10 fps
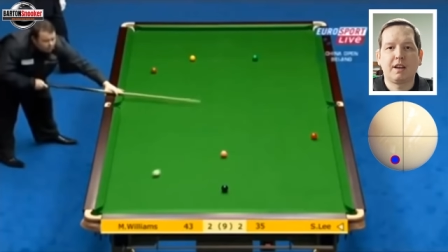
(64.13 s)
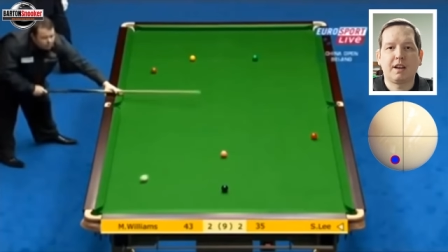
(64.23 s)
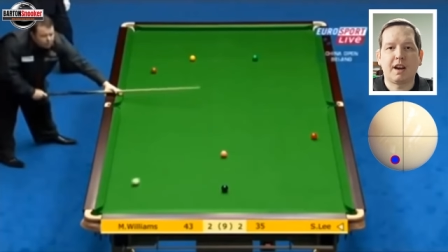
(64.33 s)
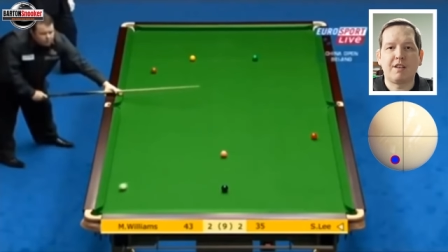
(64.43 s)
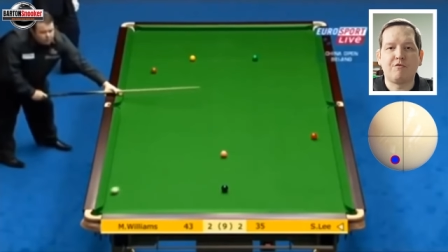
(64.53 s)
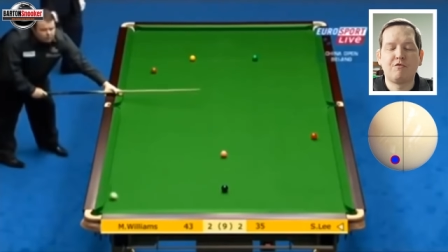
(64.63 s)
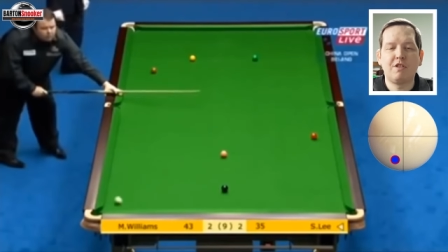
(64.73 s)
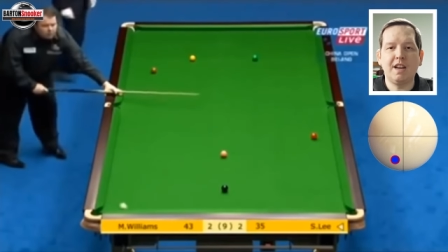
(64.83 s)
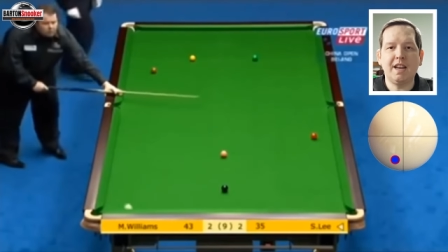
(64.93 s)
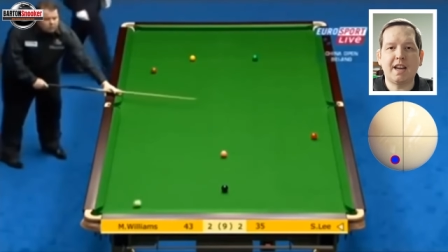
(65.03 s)
And then he
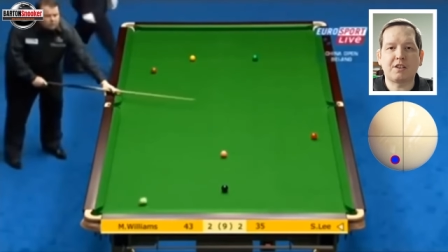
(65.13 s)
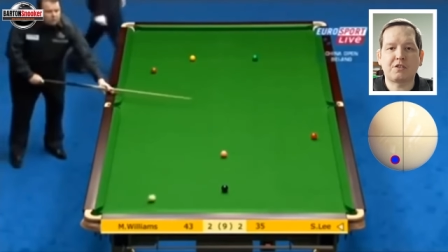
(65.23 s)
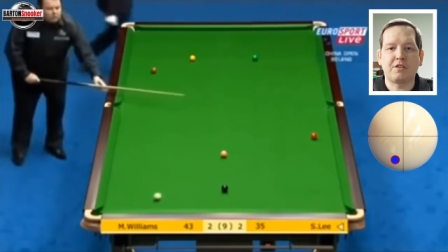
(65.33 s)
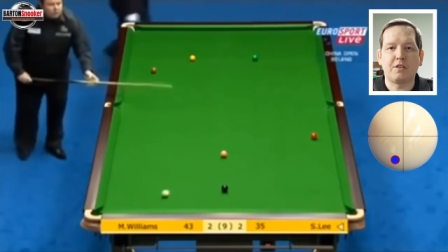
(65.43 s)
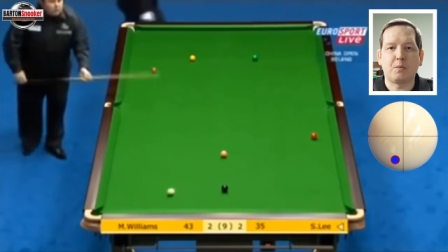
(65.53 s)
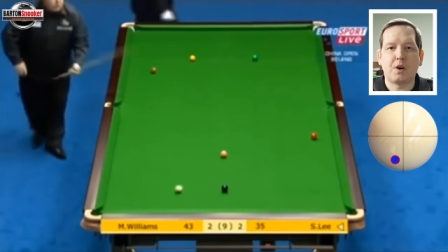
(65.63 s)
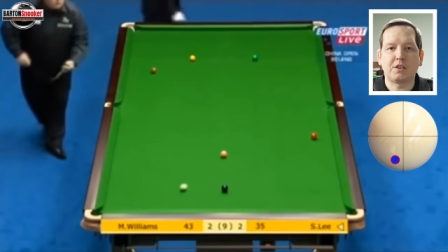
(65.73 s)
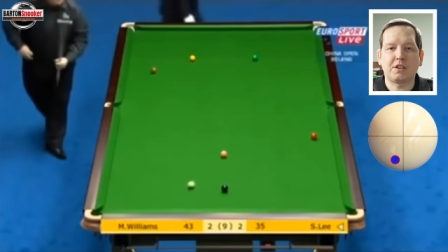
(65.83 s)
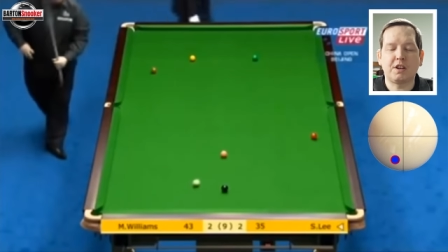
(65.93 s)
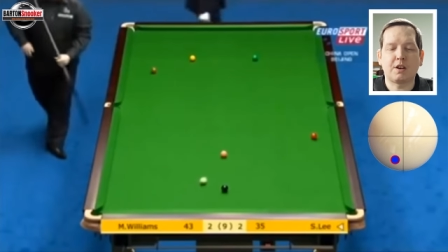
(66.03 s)
really gets through the
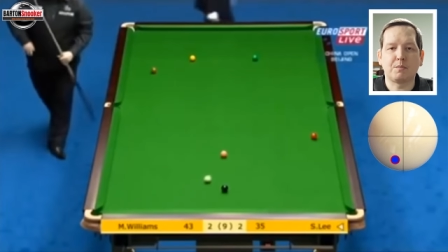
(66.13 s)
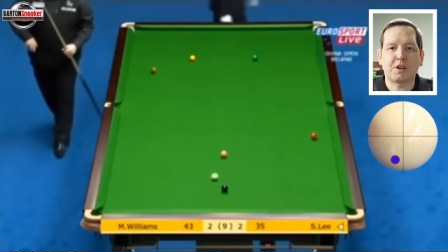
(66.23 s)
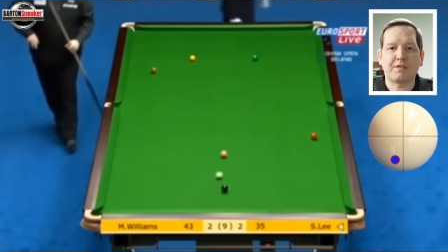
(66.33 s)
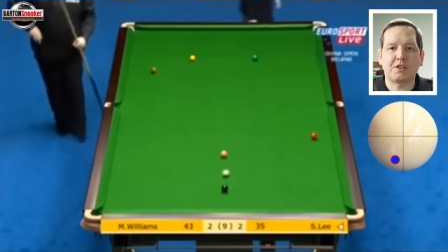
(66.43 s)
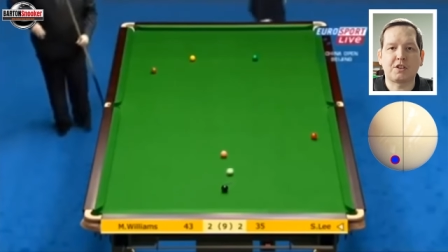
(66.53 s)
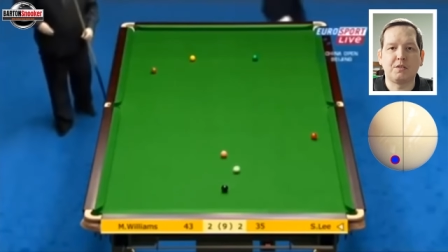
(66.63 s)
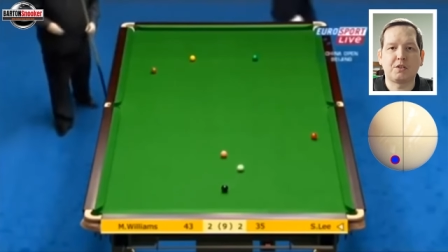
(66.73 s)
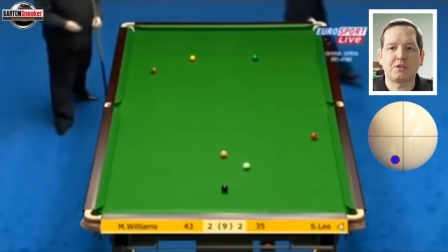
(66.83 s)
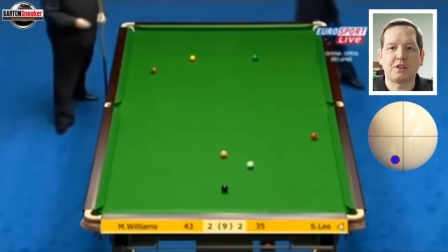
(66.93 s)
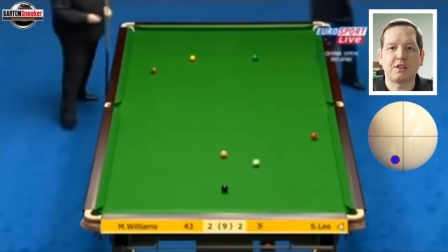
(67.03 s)
white, it comes off the 2
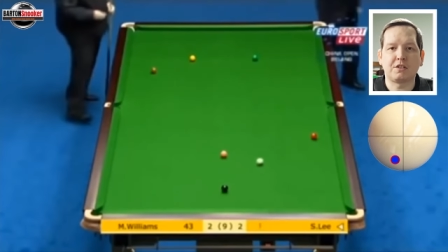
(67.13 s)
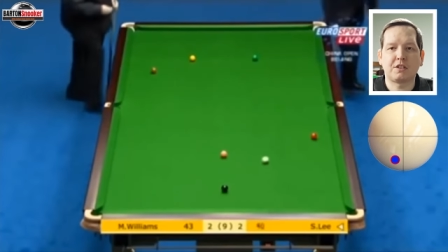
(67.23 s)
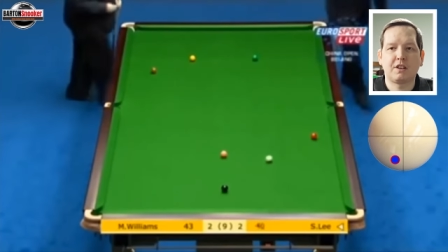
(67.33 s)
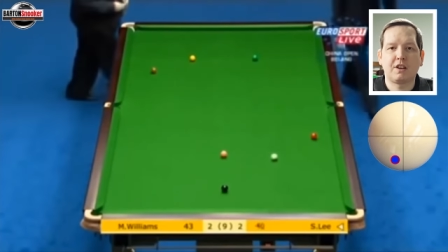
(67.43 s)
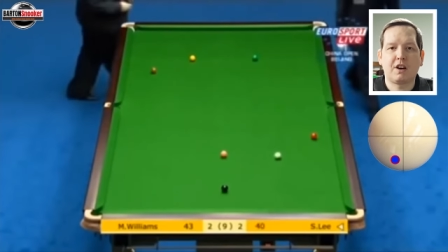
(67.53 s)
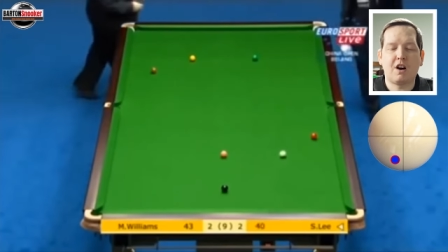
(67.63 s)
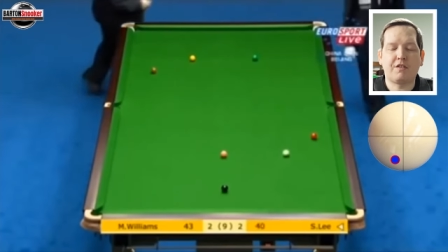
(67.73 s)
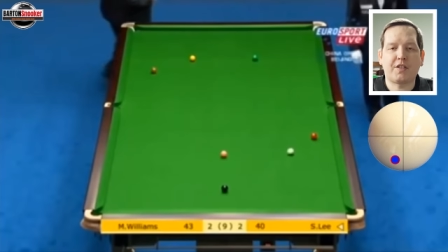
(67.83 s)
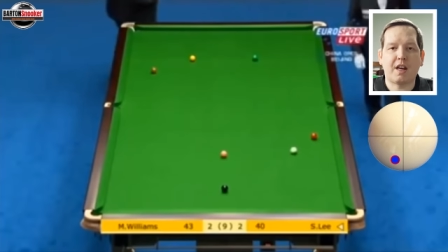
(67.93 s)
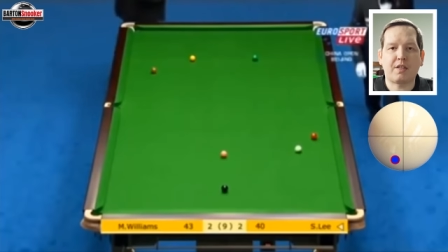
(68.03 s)
cushions,
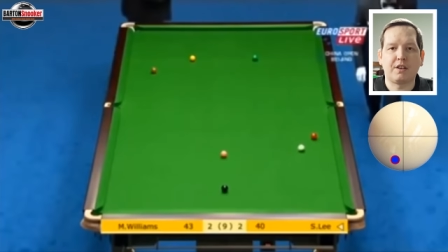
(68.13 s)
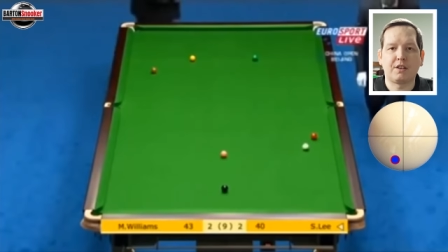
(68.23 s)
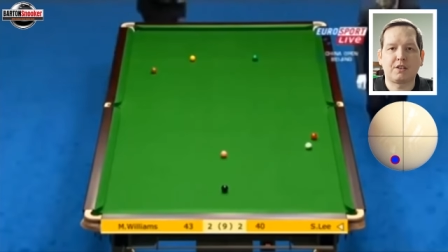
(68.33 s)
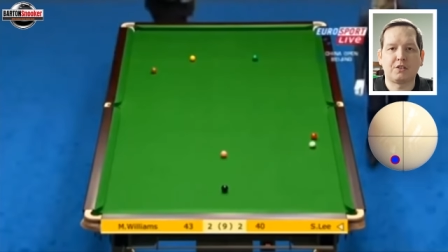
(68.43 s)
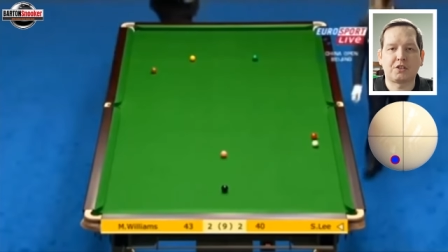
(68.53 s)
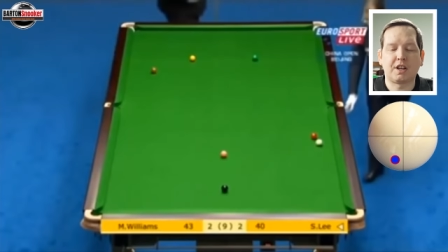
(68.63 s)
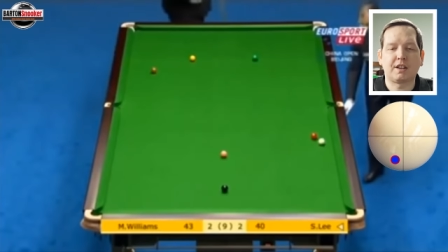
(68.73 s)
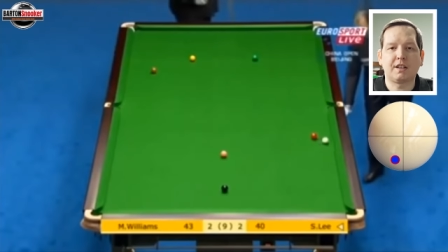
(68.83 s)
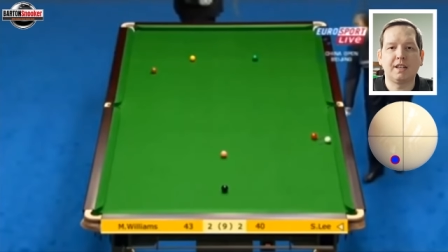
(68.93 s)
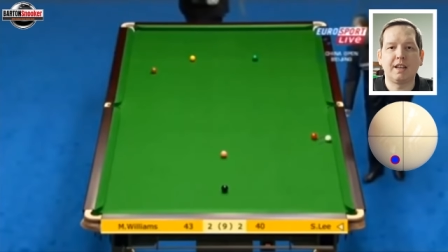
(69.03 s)
off that 3rd cushion,
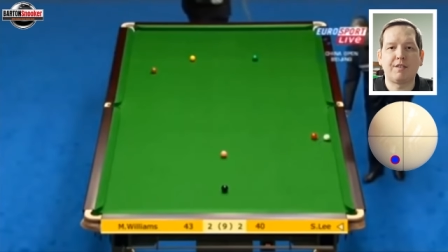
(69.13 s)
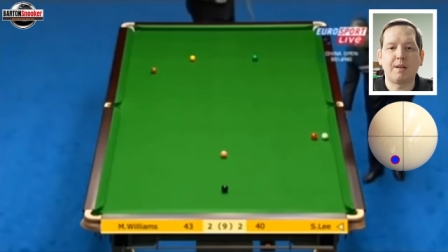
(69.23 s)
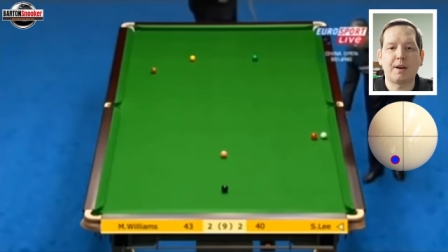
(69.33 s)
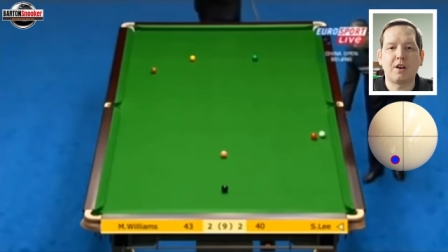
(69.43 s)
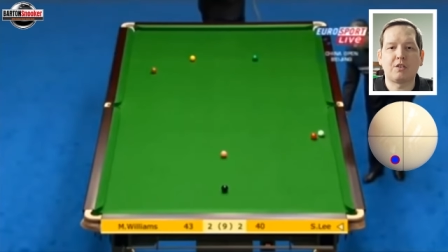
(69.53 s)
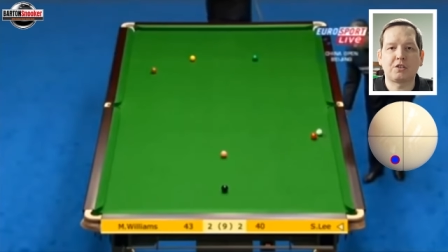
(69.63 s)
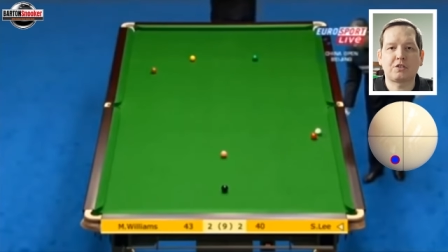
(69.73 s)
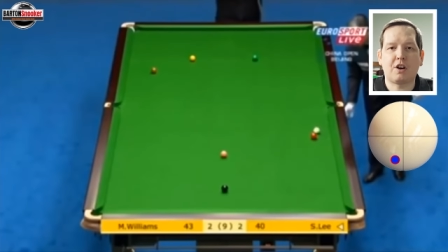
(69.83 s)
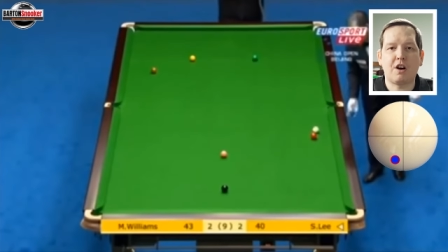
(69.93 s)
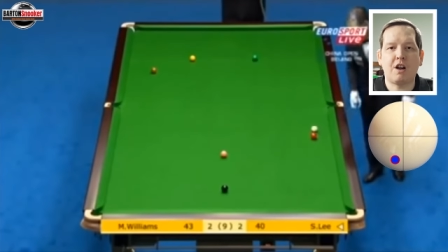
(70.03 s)
leaving him a nice
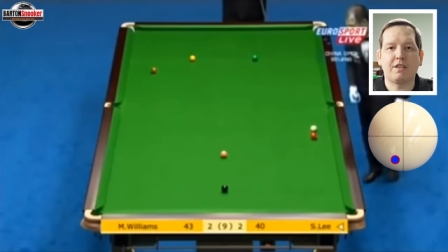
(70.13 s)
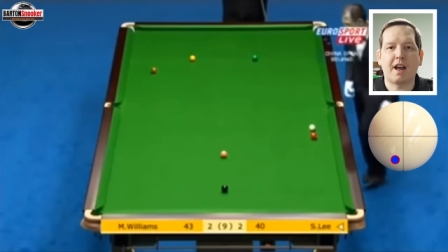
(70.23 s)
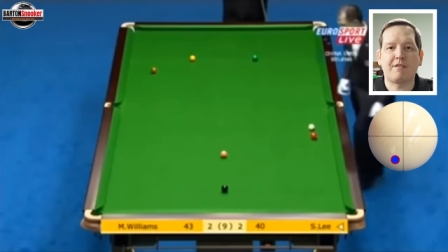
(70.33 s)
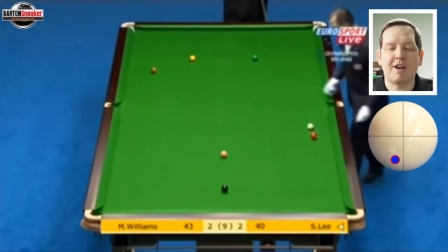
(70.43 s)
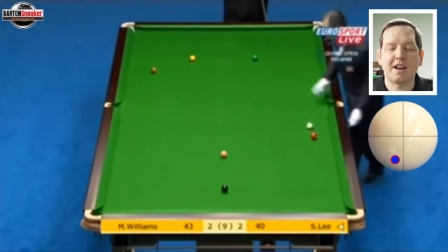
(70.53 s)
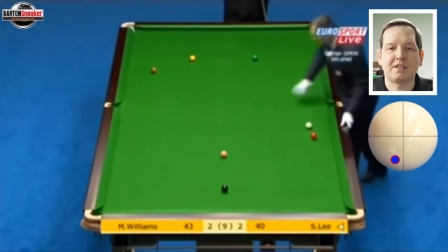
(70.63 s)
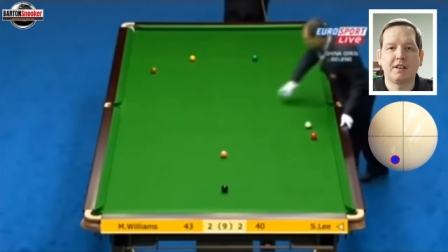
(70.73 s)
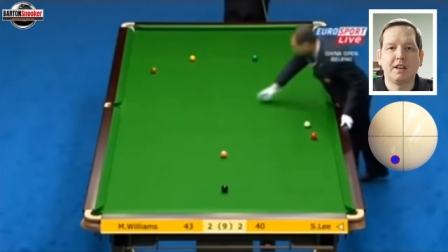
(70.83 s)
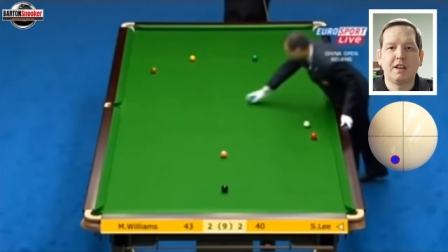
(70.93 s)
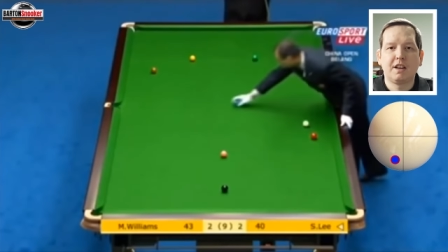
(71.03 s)
shot on that red.
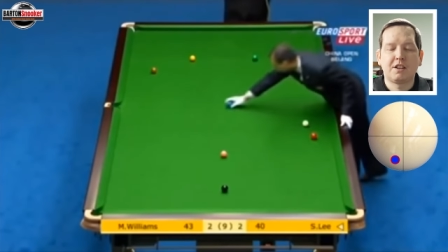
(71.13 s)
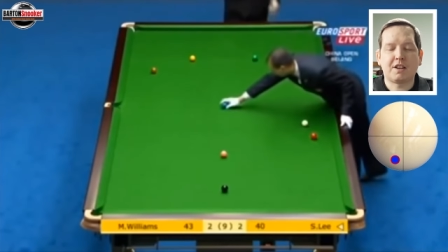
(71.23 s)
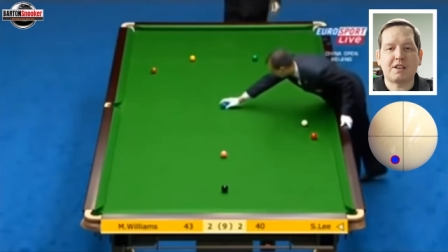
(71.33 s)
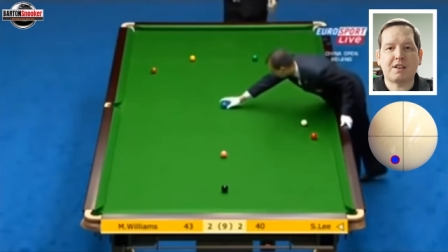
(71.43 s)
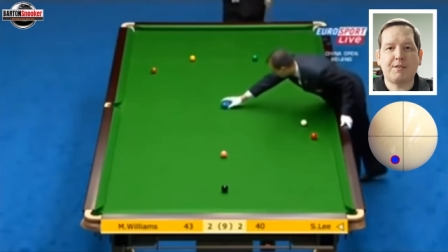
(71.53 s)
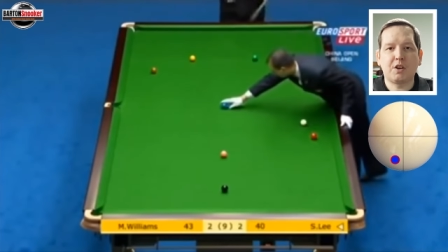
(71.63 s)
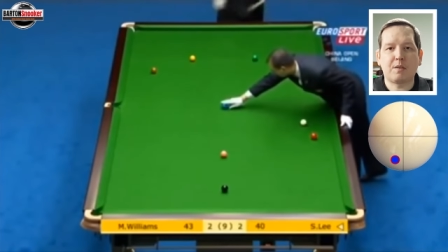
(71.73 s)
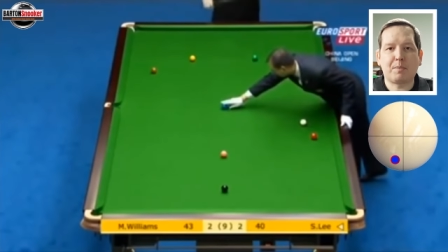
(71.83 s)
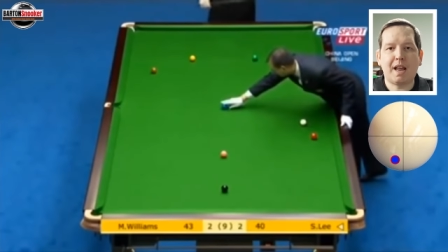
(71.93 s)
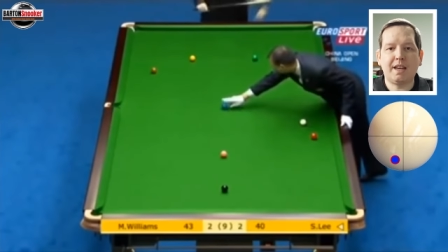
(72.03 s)
So let's have a look
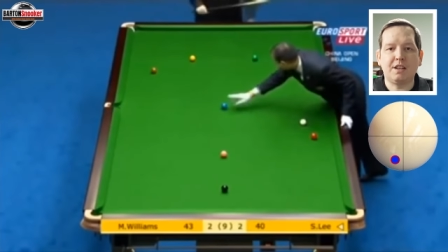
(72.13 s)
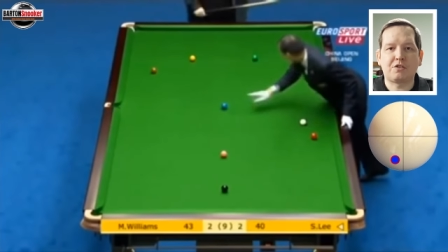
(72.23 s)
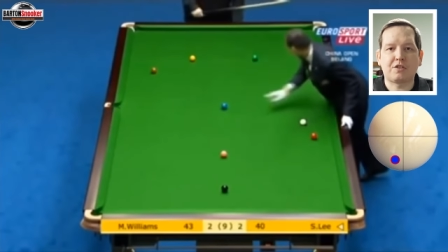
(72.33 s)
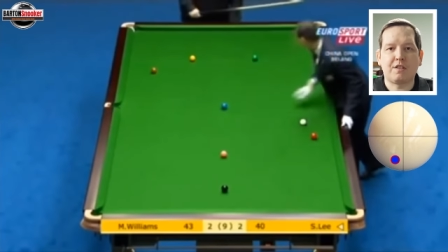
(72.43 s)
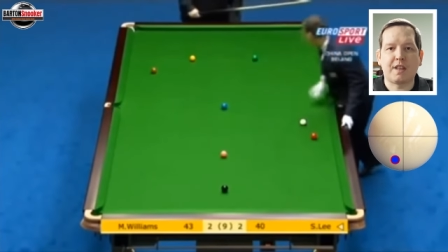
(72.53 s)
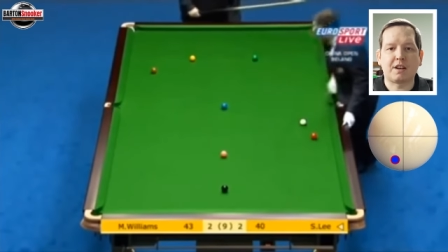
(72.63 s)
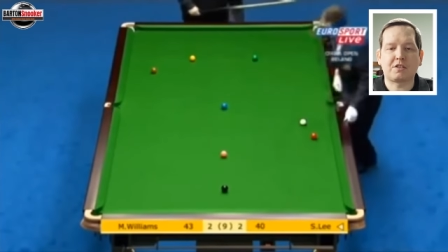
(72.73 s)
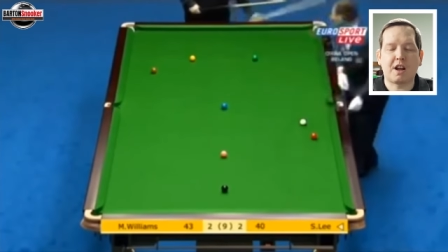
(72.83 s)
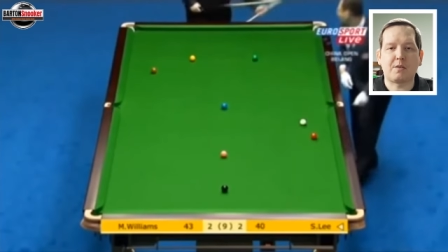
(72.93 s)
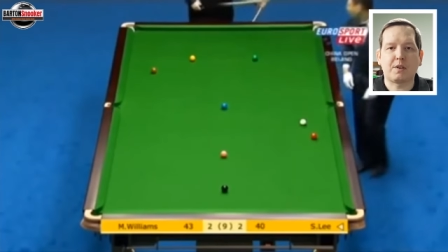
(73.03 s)
at playing this shot then. So